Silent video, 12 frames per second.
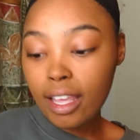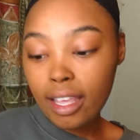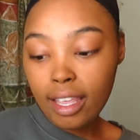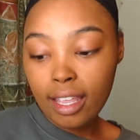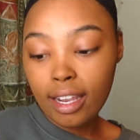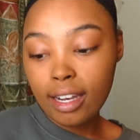
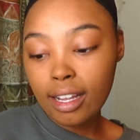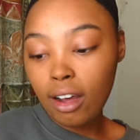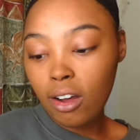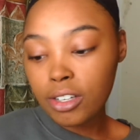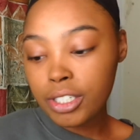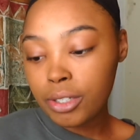And
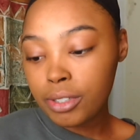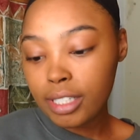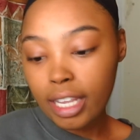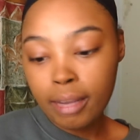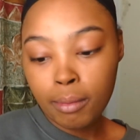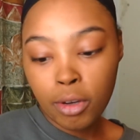also
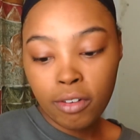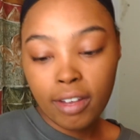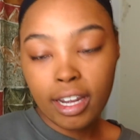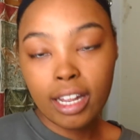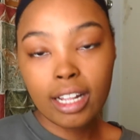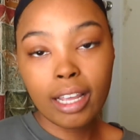staying
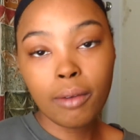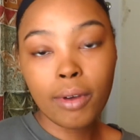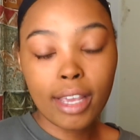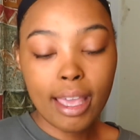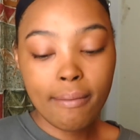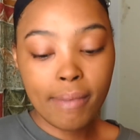motivated, like,
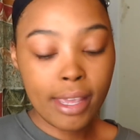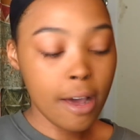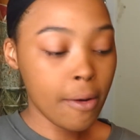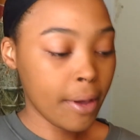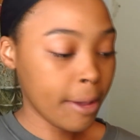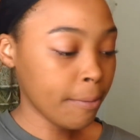what kept me
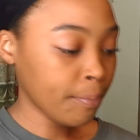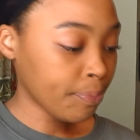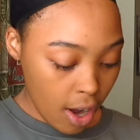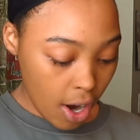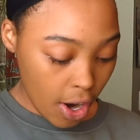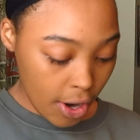going.
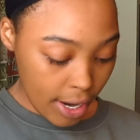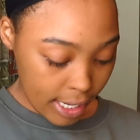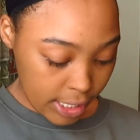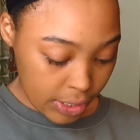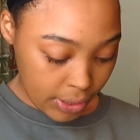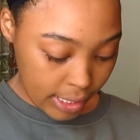All
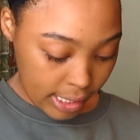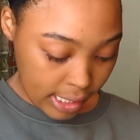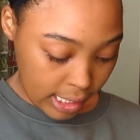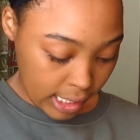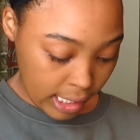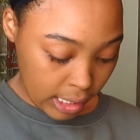right, so let's
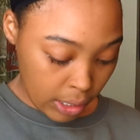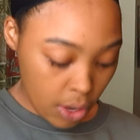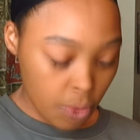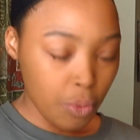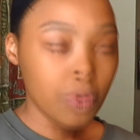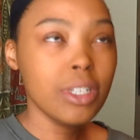see.
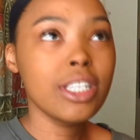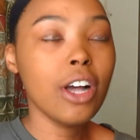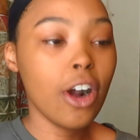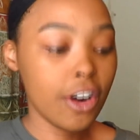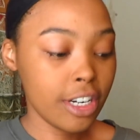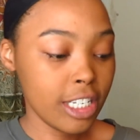What was
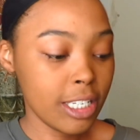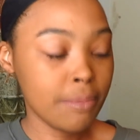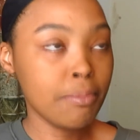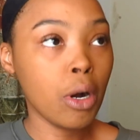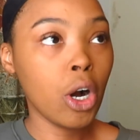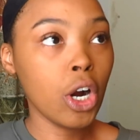the
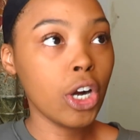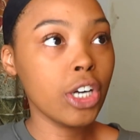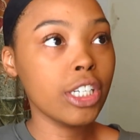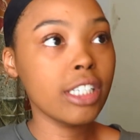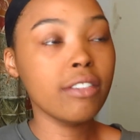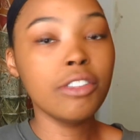hardest
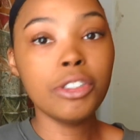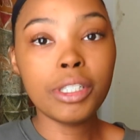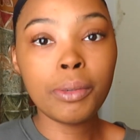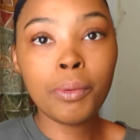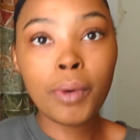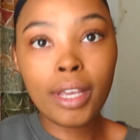part of
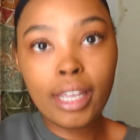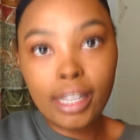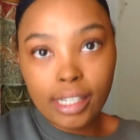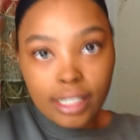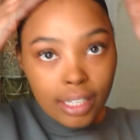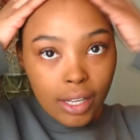losing
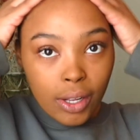weight?